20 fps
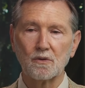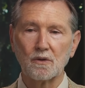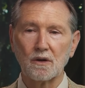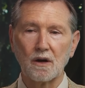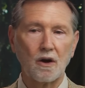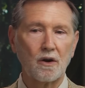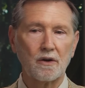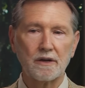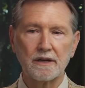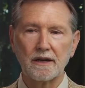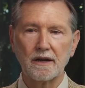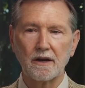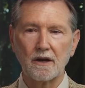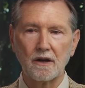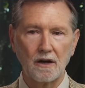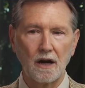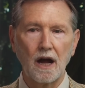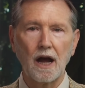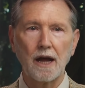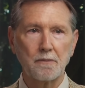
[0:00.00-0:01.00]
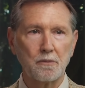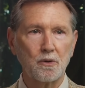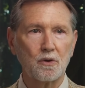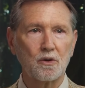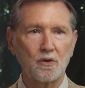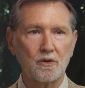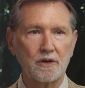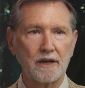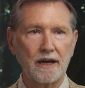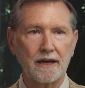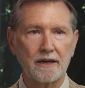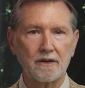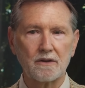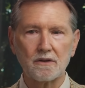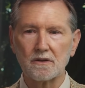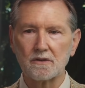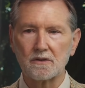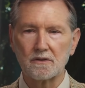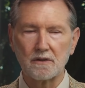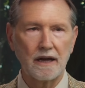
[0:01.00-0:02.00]
who already are
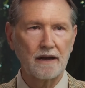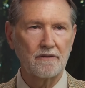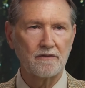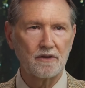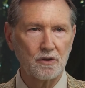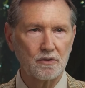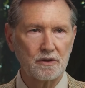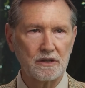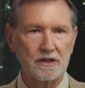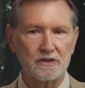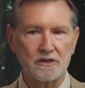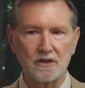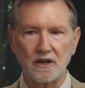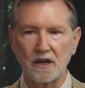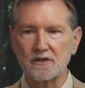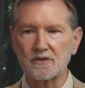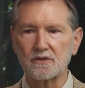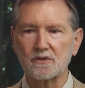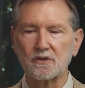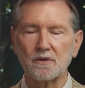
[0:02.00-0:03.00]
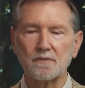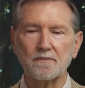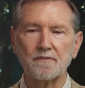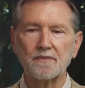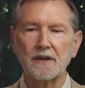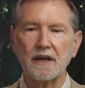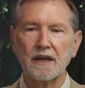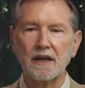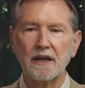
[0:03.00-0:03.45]
hypogonadal or have low testosterone.